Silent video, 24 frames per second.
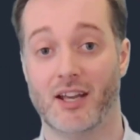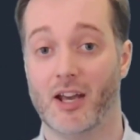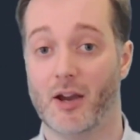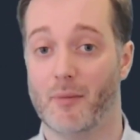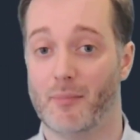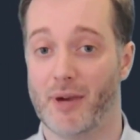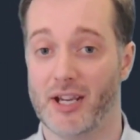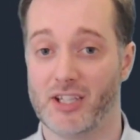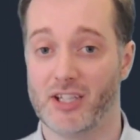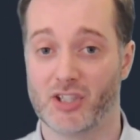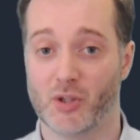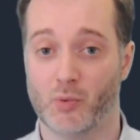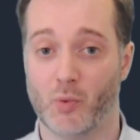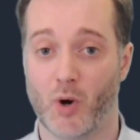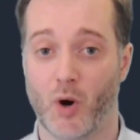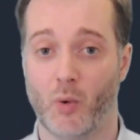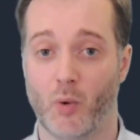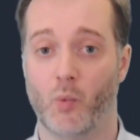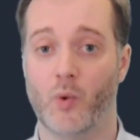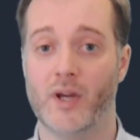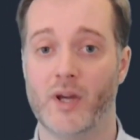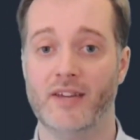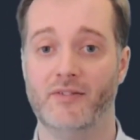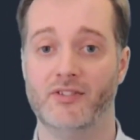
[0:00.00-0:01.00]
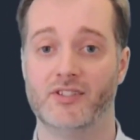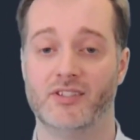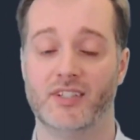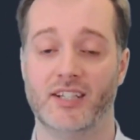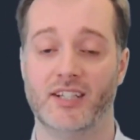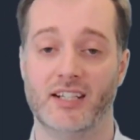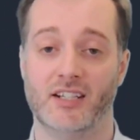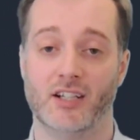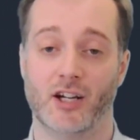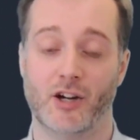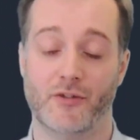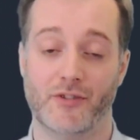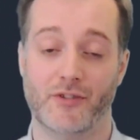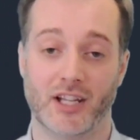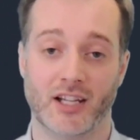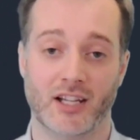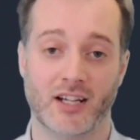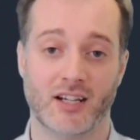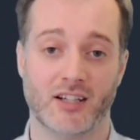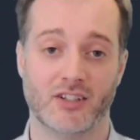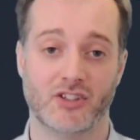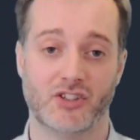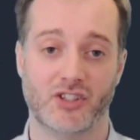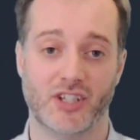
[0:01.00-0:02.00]
based on what we've seen over the
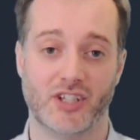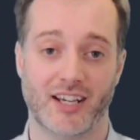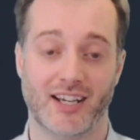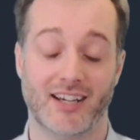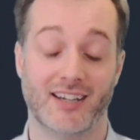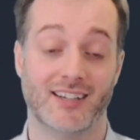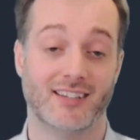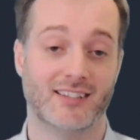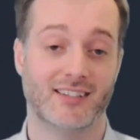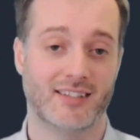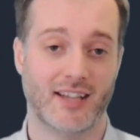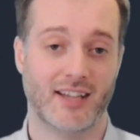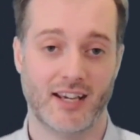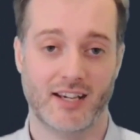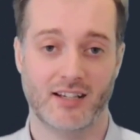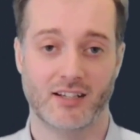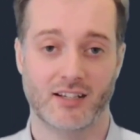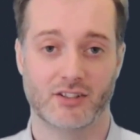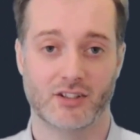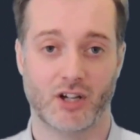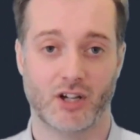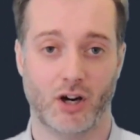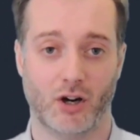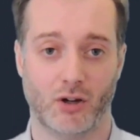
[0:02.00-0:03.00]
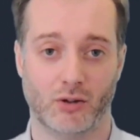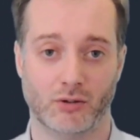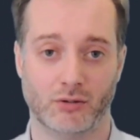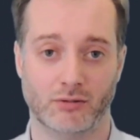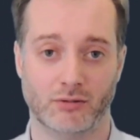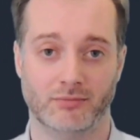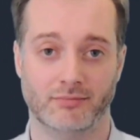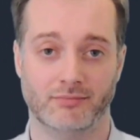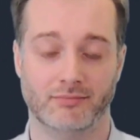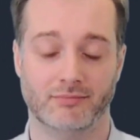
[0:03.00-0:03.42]
last year taken as a whole.